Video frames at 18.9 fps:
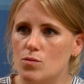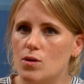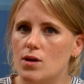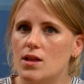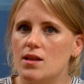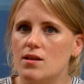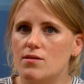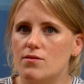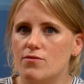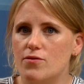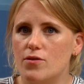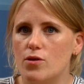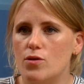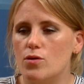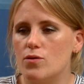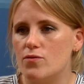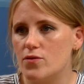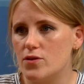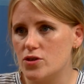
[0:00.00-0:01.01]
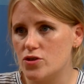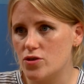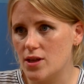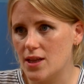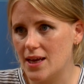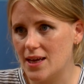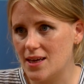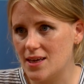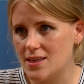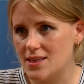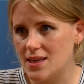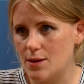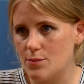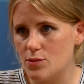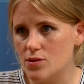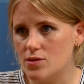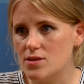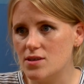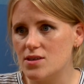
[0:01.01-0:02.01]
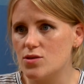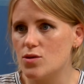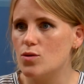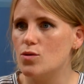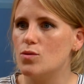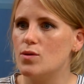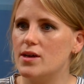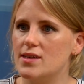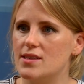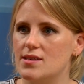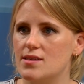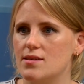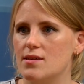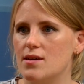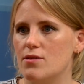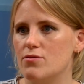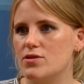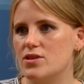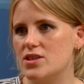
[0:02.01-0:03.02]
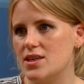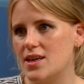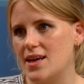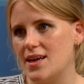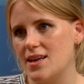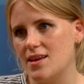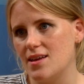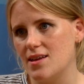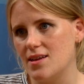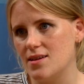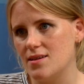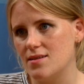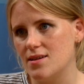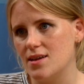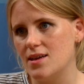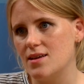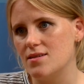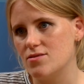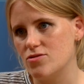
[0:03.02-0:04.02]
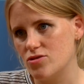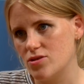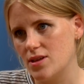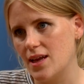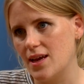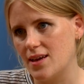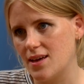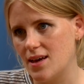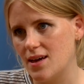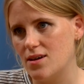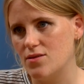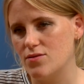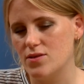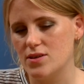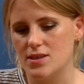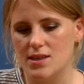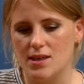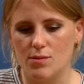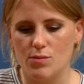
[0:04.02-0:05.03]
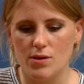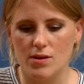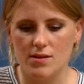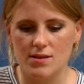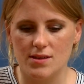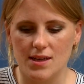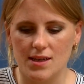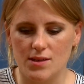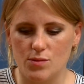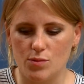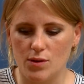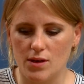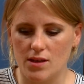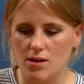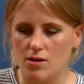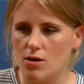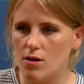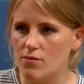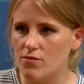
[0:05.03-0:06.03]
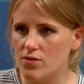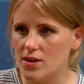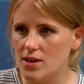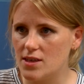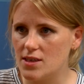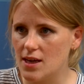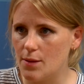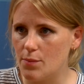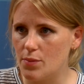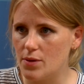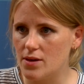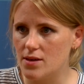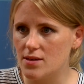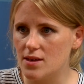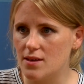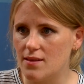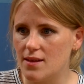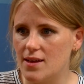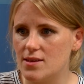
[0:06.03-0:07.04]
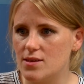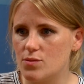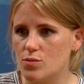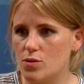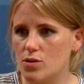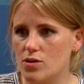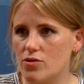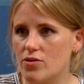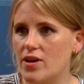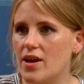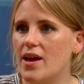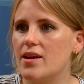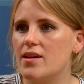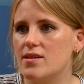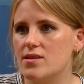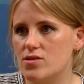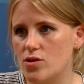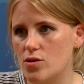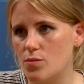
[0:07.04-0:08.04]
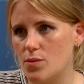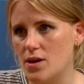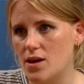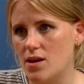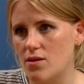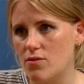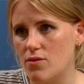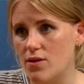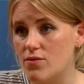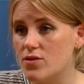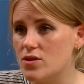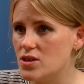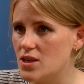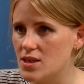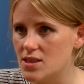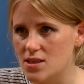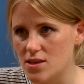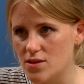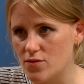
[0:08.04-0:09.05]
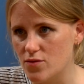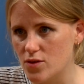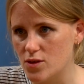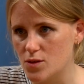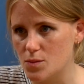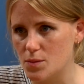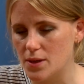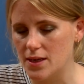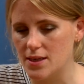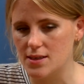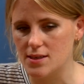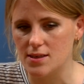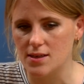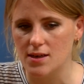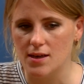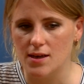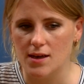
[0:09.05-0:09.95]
Well, for Sri Lankan Tamils, it's always originating in Sri Lanka, obviously, because that's where the conflict happened and that's what created so many refugees in the first place.